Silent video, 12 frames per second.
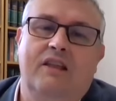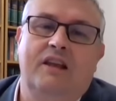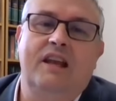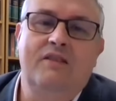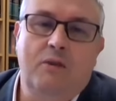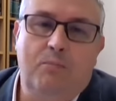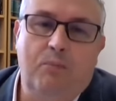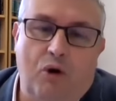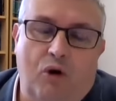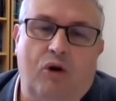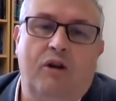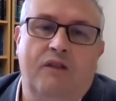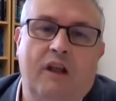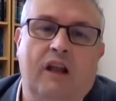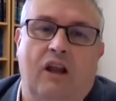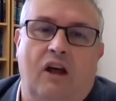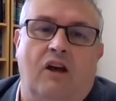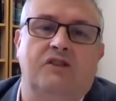that in the poor and the
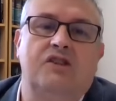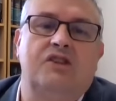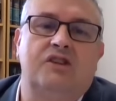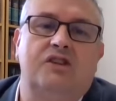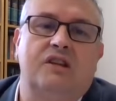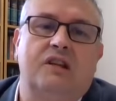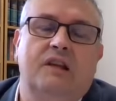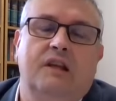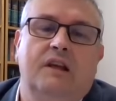lost,